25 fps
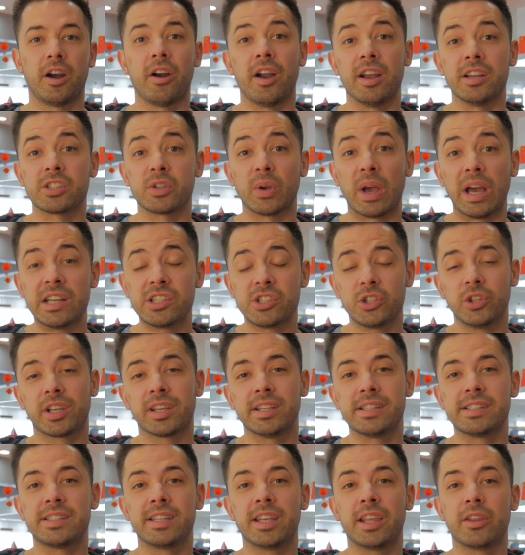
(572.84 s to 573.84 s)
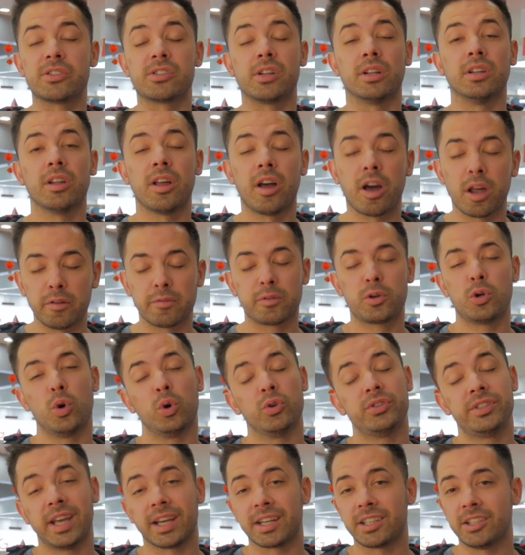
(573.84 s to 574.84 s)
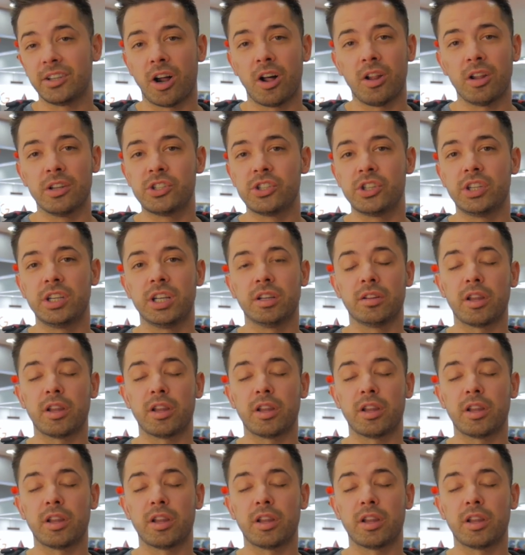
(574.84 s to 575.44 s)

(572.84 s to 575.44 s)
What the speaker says: All right, so as you can see, there's a lot of cool technology,